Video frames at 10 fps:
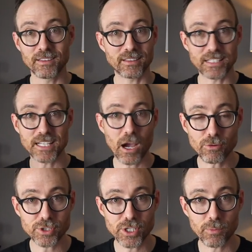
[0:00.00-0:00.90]
that the
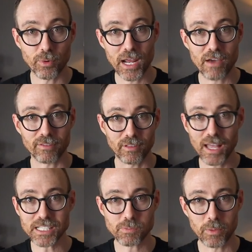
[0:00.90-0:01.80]
township would have
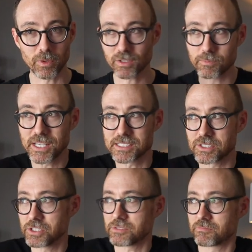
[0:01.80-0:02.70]
less people because it
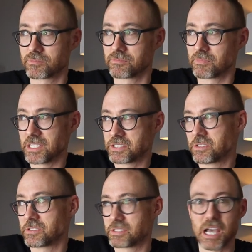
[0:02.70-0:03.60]
just
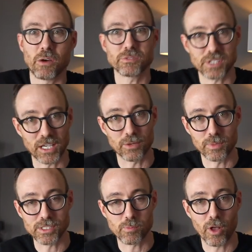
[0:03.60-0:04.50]
sounds like it'd
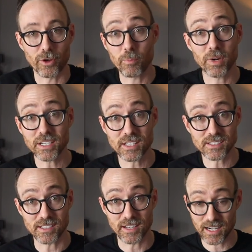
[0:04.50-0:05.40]
be smaller, but it
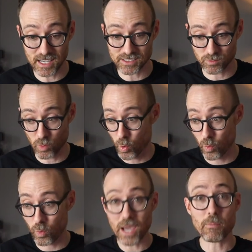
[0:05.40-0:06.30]
doesn't. It has
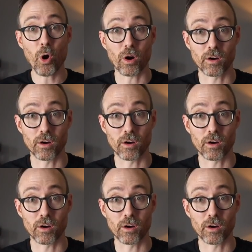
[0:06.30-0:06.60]
way more.